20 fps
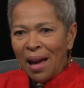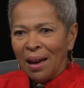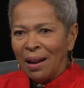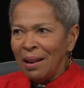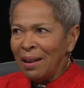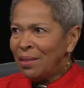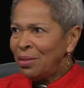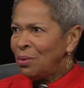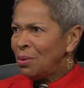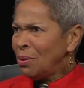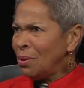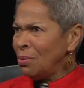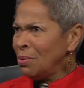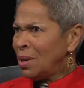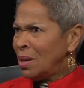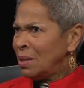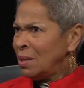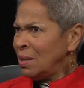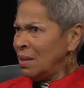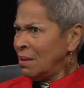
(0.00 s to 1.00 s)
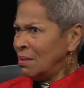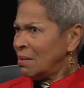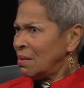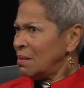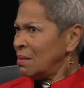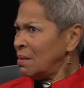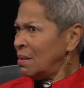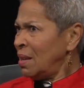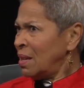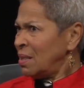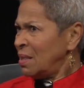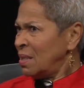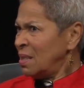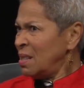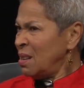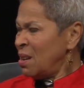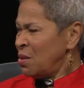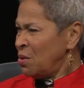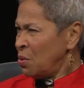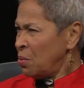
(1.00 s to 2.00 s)
And I thought, oh, that sounds good. That's
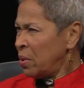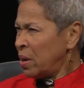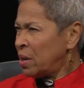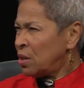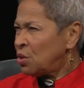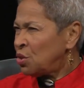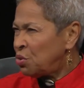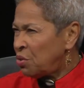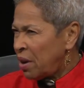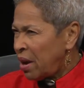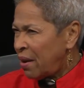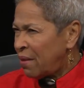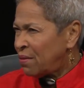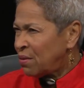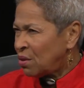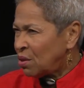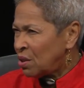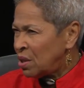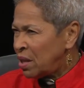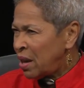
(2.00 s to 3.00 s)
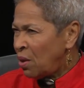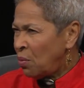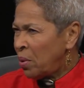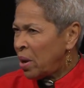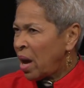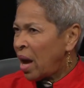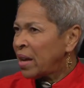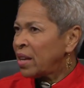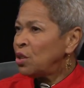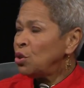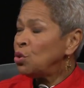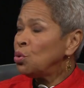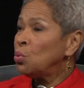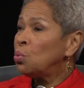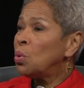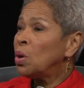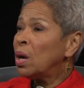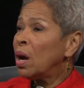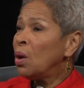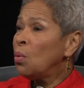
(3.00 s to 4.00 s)
another way to travel. And that way I can do
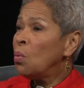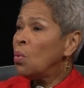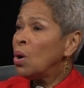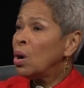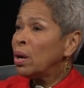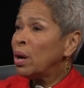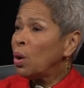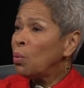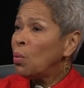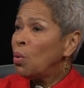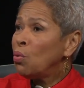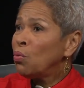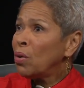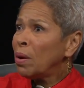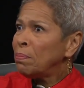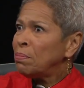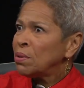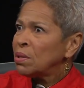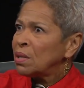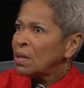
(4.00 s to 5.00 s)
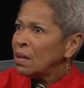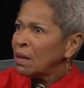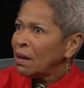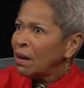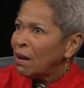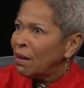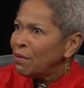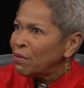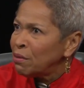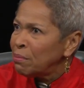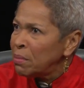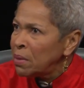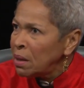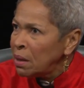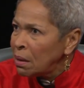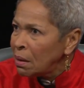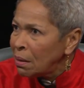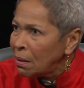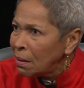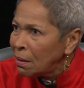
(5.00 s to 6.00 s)
what I want. I won't represent a
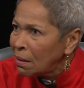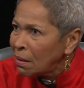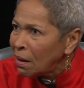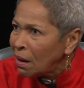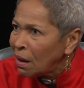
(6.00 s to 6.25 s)
government. Uh-huh.